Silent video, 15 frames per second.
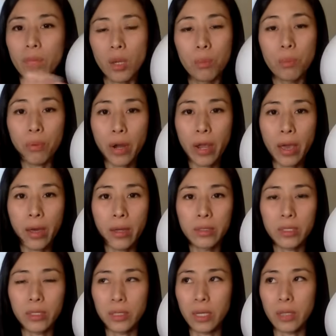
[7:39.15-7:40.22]
brand,
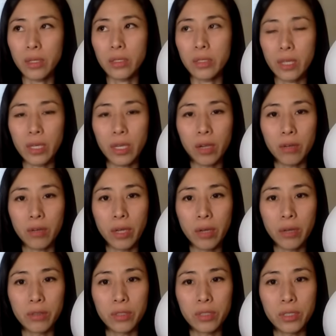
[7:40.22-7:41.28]
because I think they carry
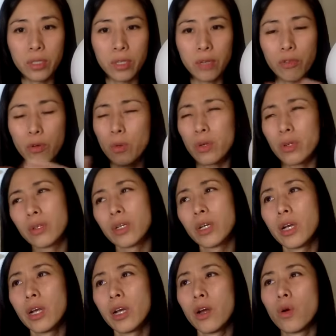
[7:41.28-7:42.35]
other stuff, or
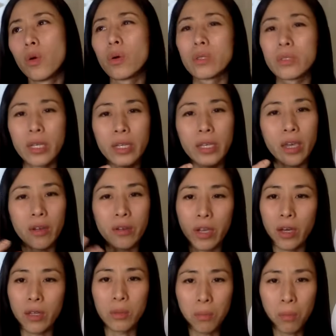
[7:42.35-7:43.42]
they carry
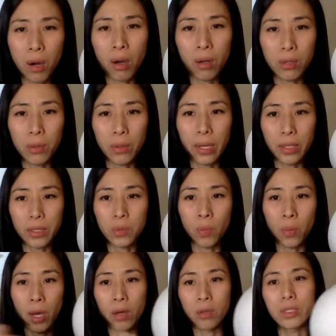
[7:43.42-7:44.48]
other model as
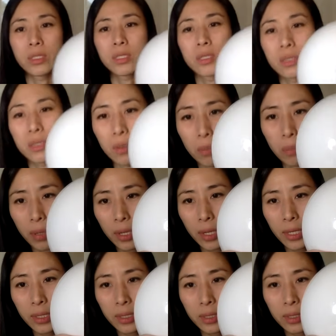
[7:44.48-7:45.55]
well. This is the
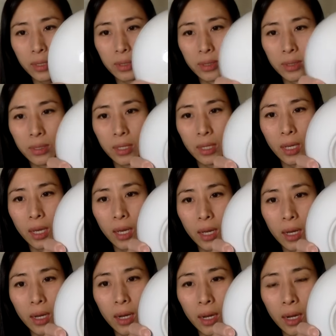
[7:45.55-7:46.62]
plainest,
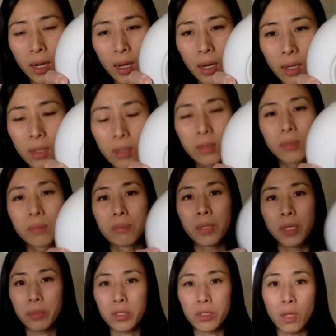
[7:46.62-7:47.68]

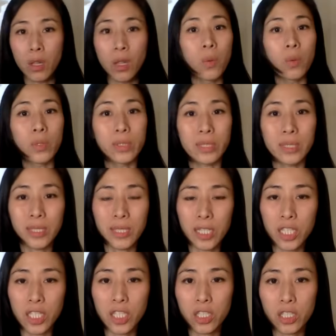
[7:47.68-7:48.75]
maybe the lowest
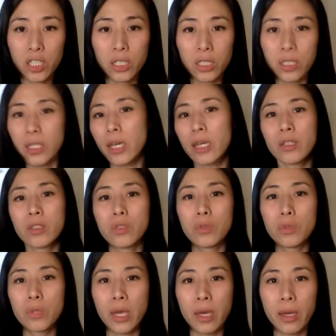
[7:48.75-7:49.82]
tier that
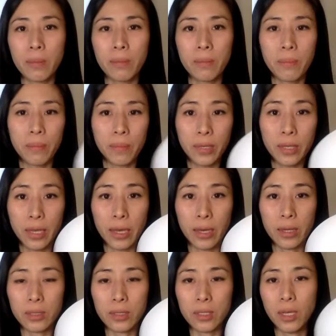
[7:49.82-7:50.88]
you can
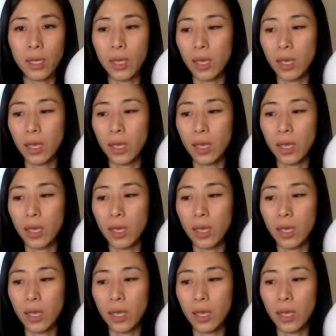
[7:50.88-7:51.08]
get.